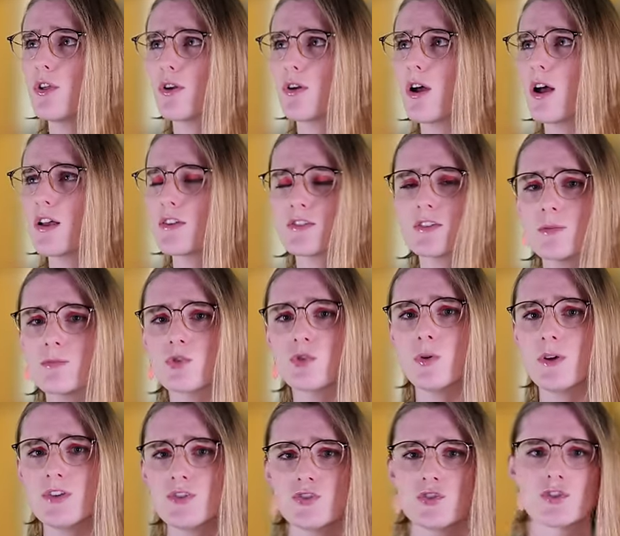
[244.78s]
there are some
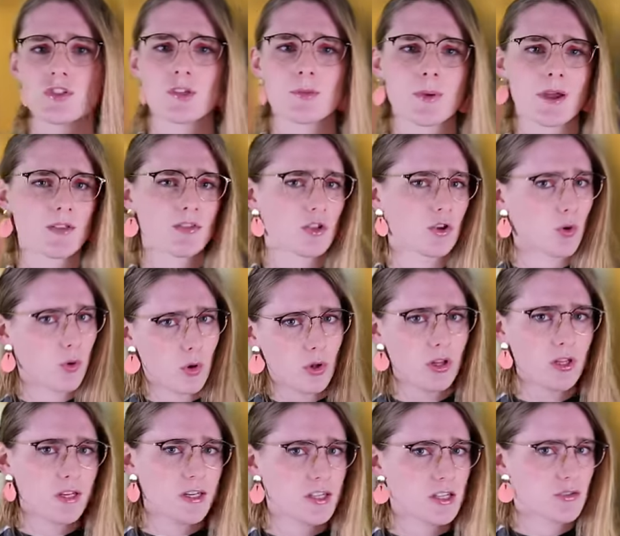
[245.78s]
questions about the
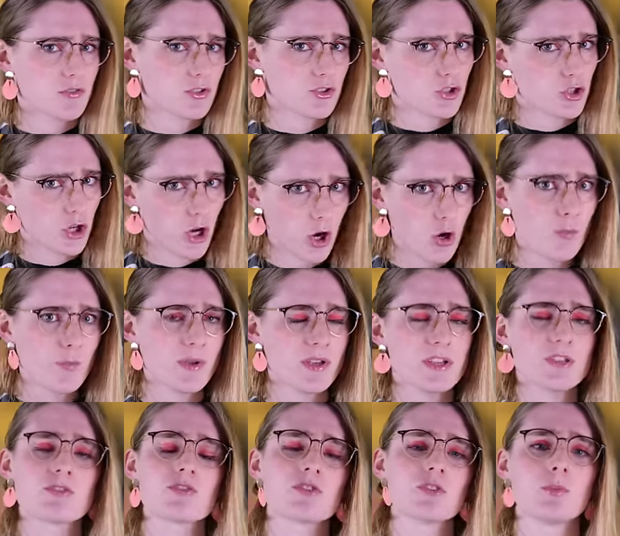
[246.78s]
quality of his
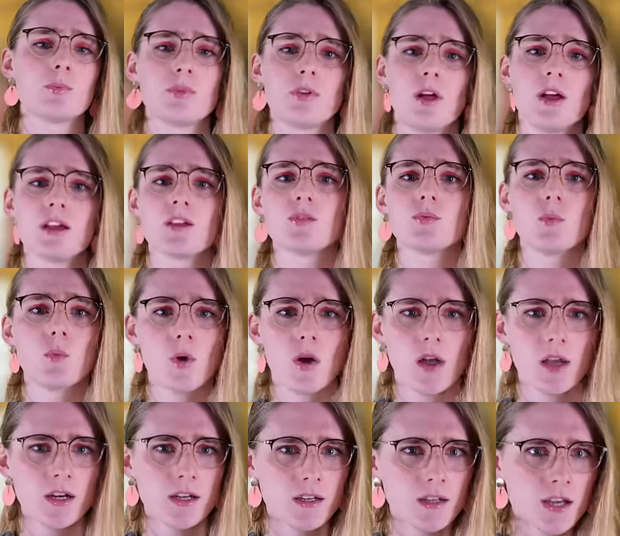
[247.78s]
copious supply of
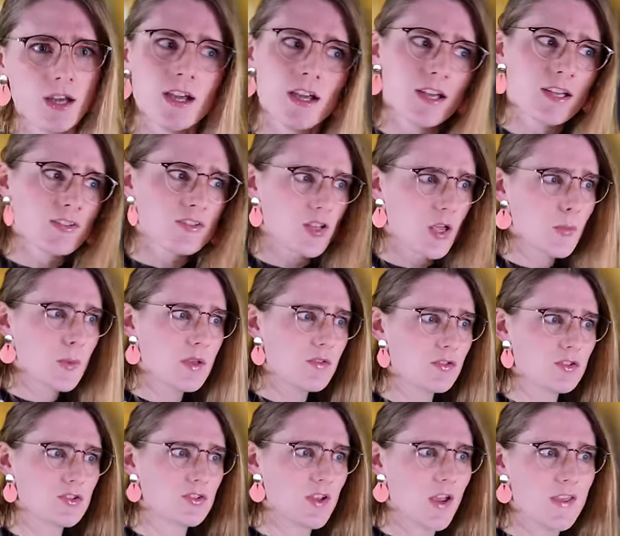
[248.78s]
wine, some
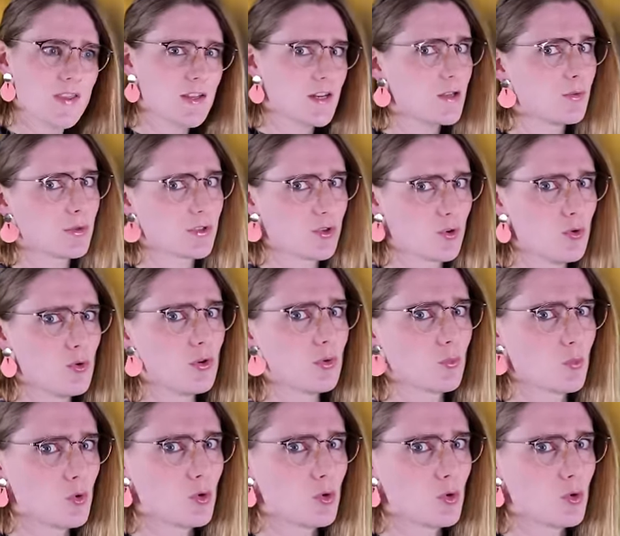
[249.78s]
even say that he was caught